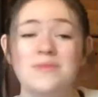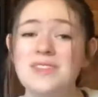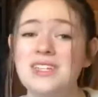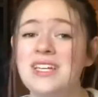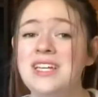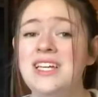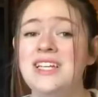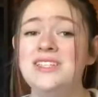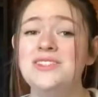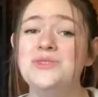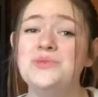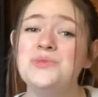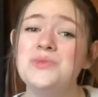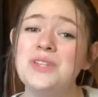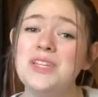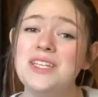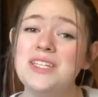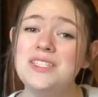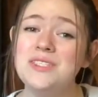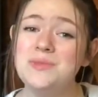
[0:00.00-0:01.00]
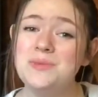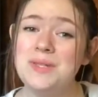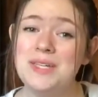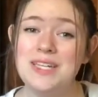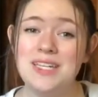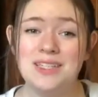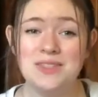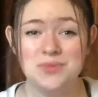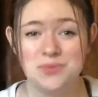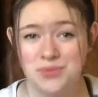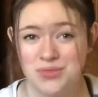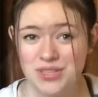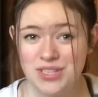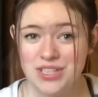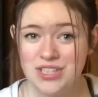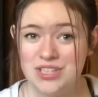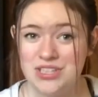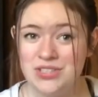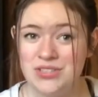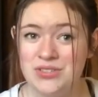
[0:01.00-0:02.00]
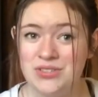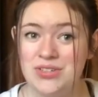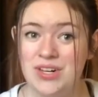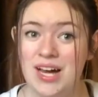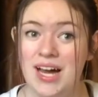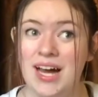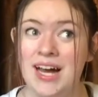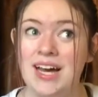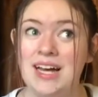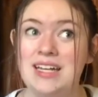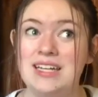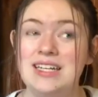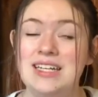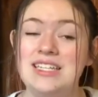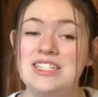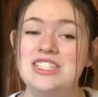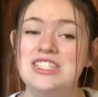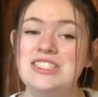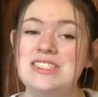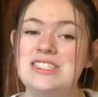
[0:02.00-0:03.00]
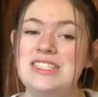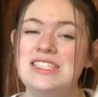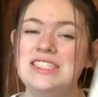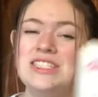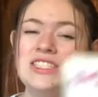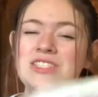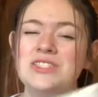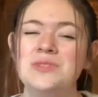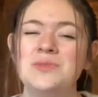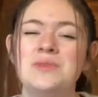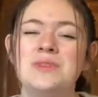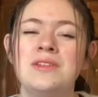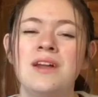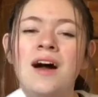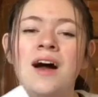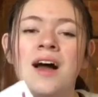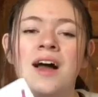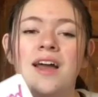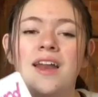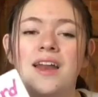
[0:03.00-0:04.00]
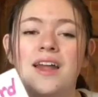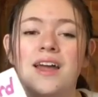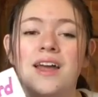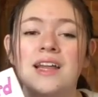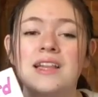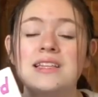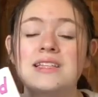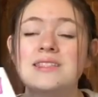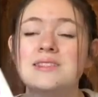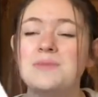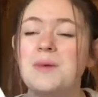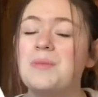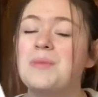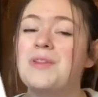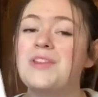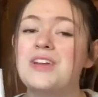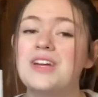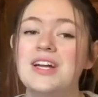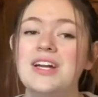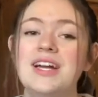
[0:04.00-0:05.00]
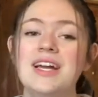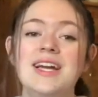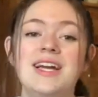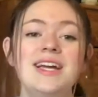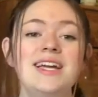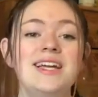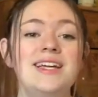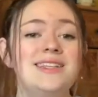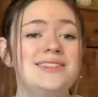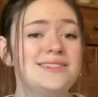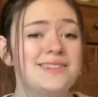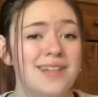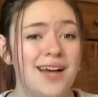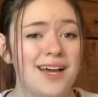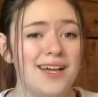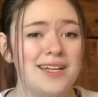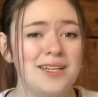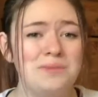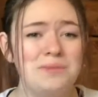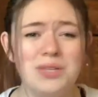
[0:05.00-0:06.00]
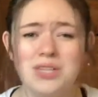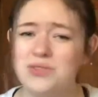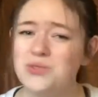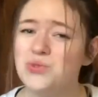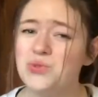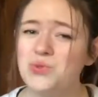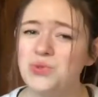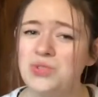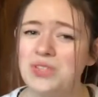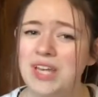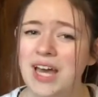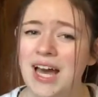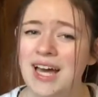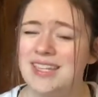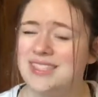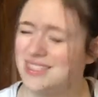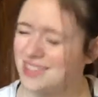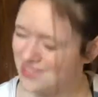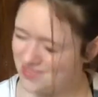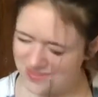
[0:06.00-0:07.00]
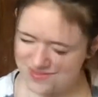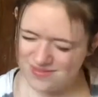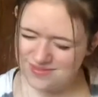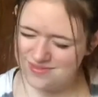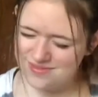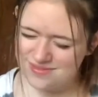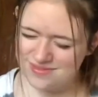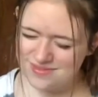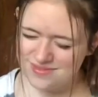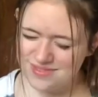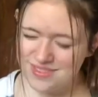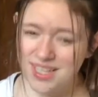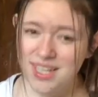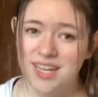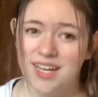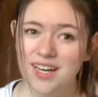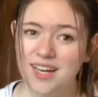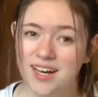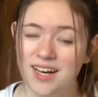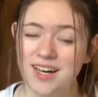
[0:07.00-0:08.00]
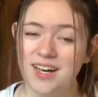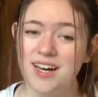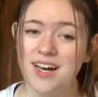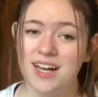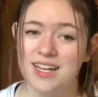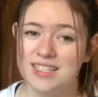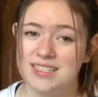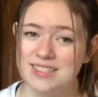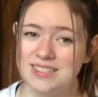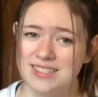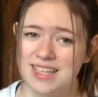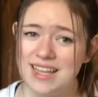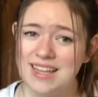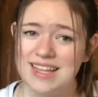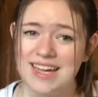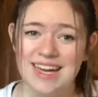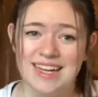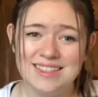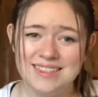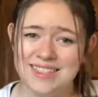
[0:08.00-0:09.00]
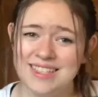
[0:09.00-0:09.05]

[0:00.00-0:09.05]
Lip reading: It's really sweet, it's really cute, and it just teaches you a lot. And since my brother is not in middle school yet, I can say that,